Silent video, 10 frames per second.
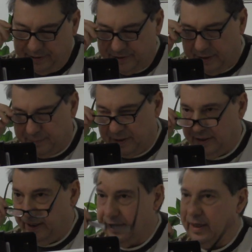
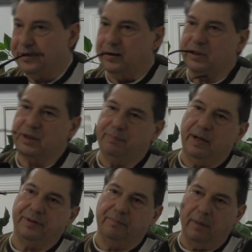something that talks
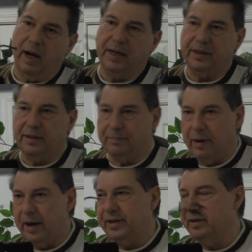about the mind and the
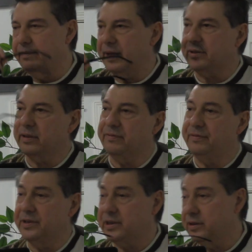body, the mental and the
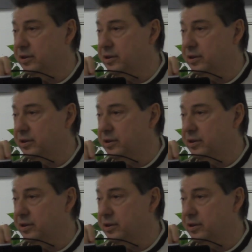physical.